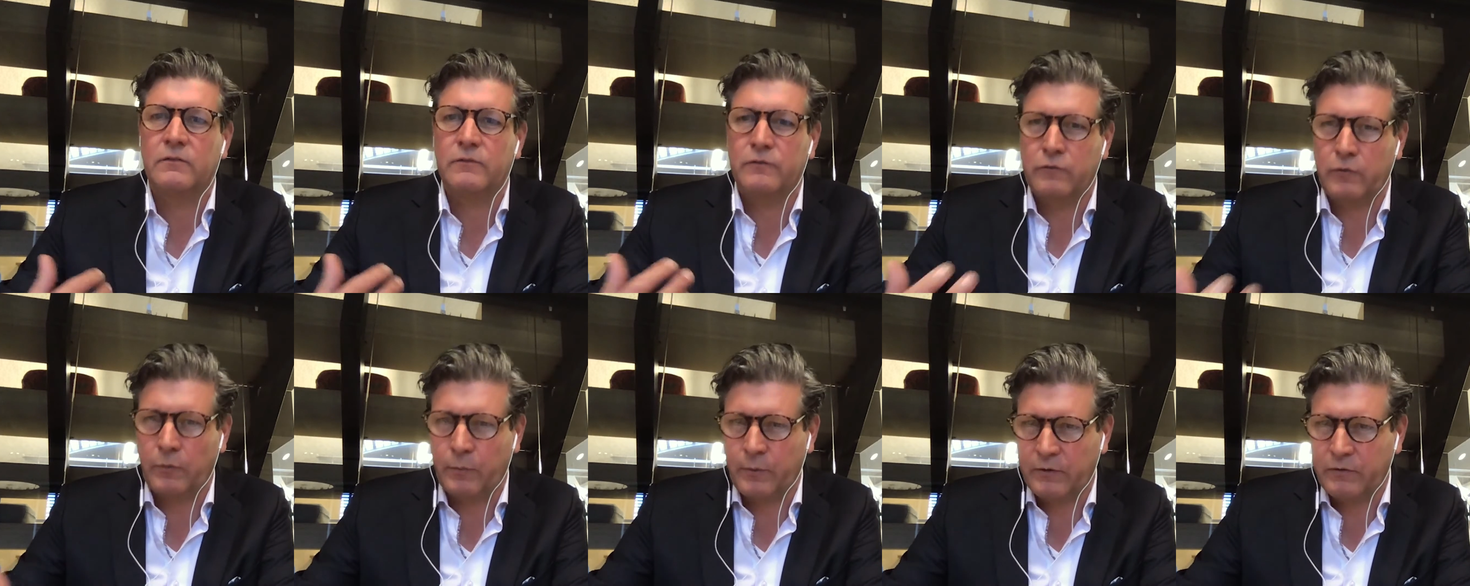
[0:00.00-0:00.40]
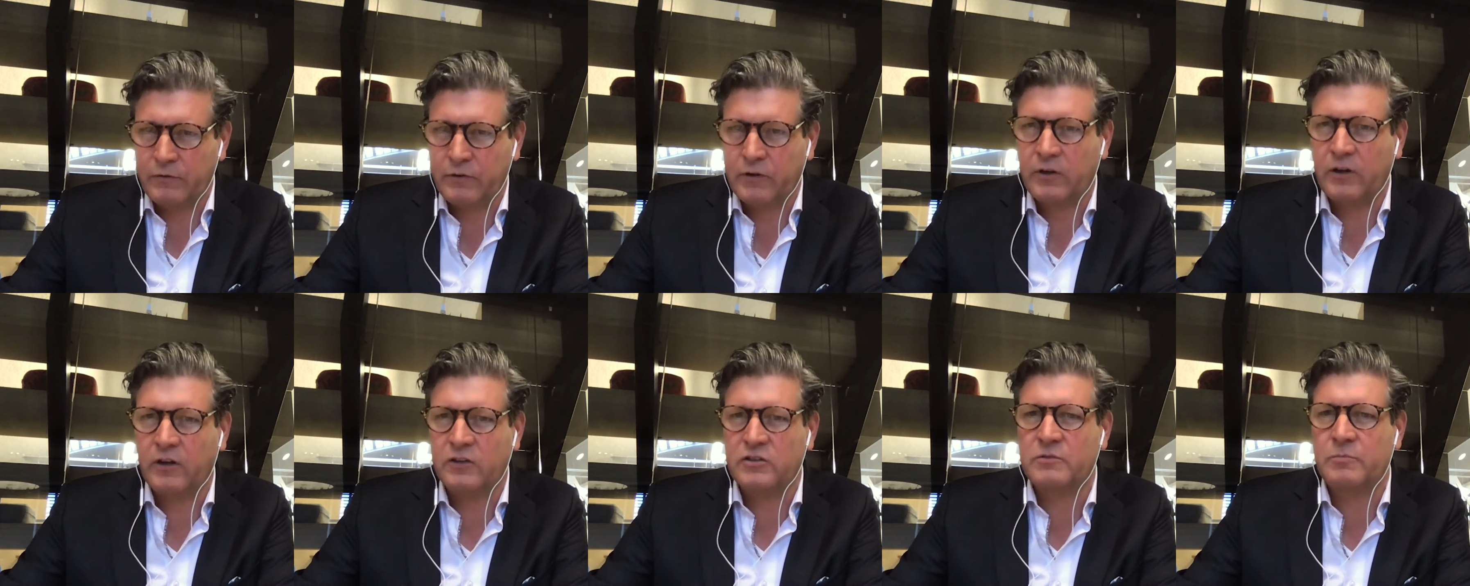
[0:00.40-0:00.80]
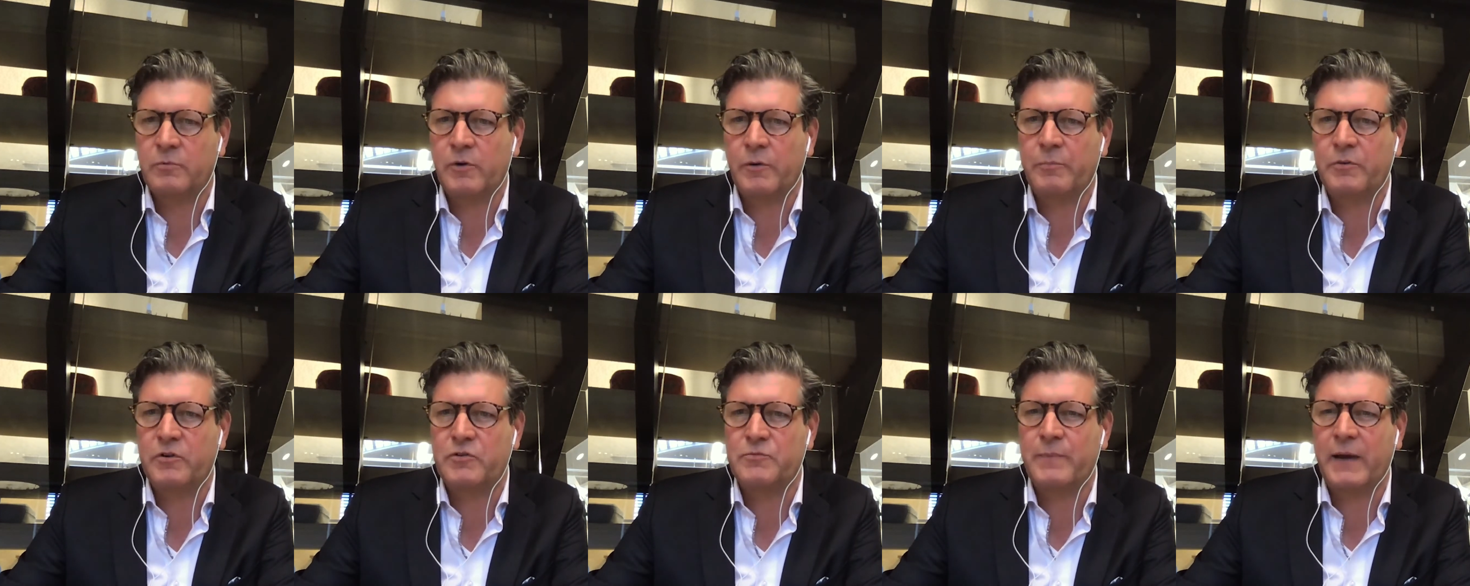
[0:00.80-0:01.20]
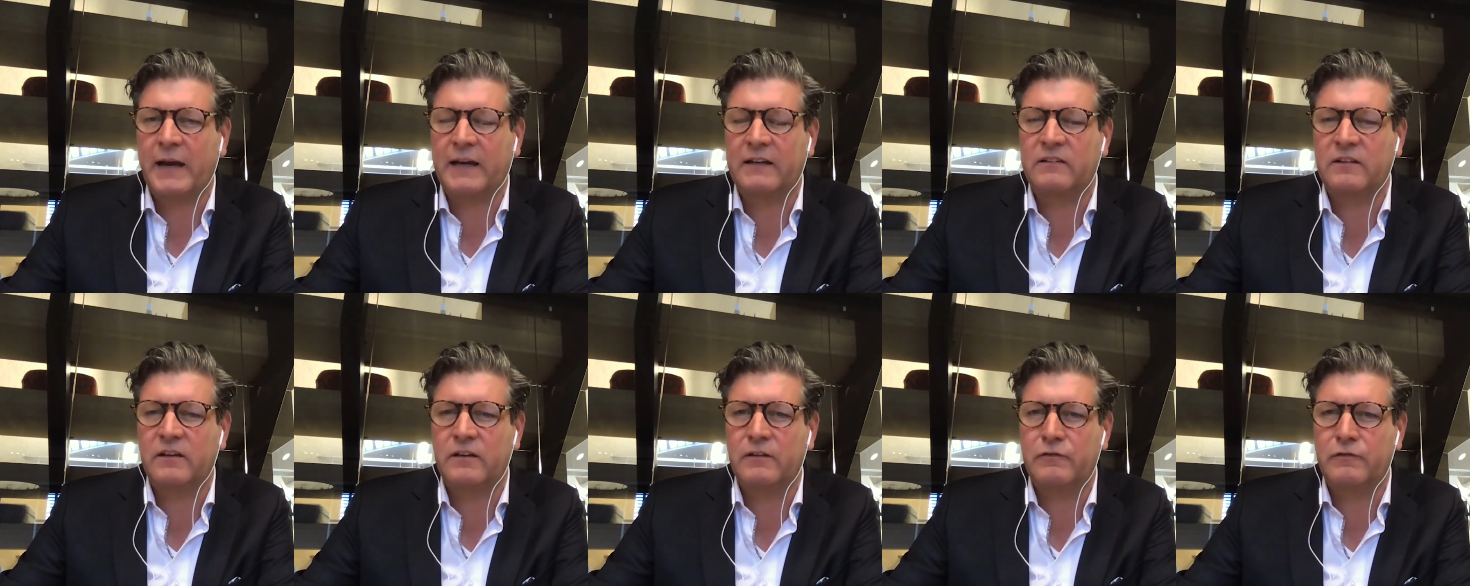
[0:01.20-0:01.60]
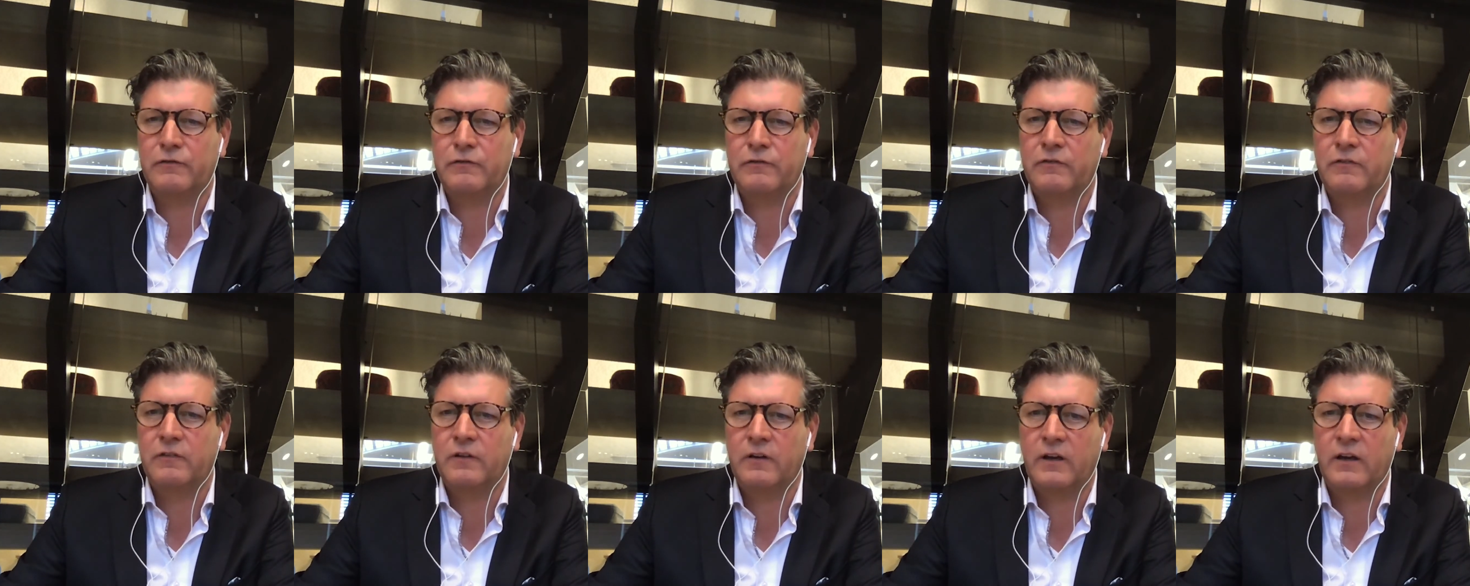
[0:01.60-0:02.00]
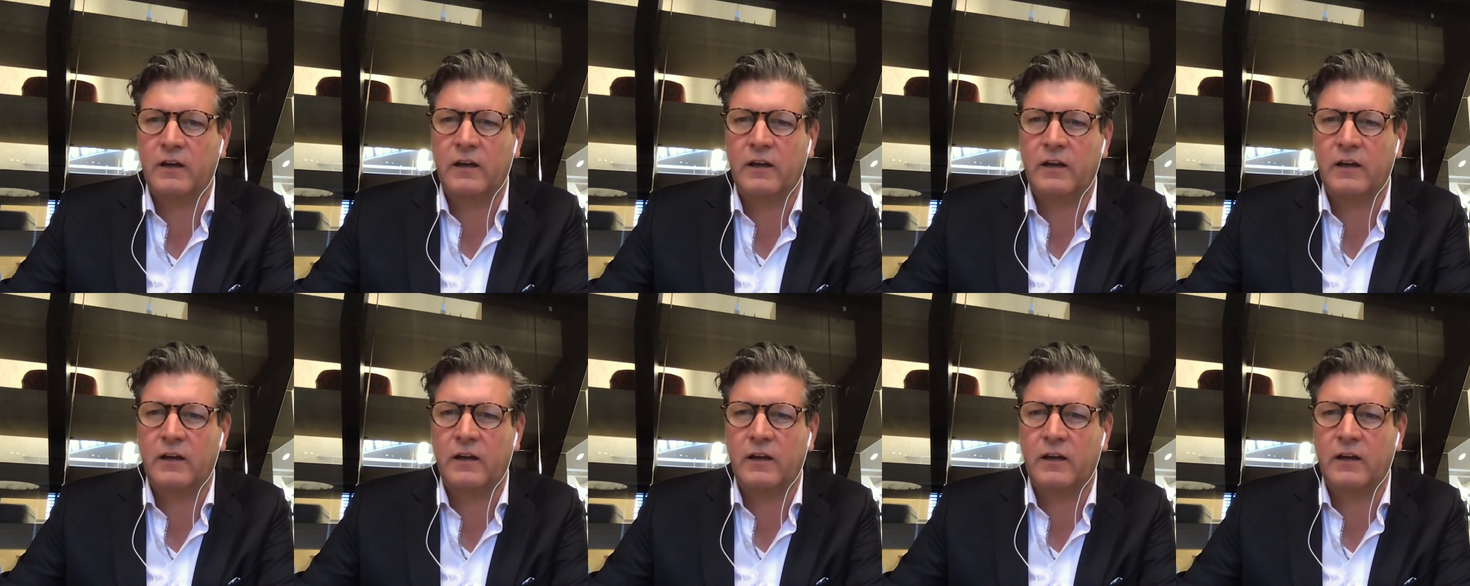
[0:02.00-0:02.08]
from a customer perspective,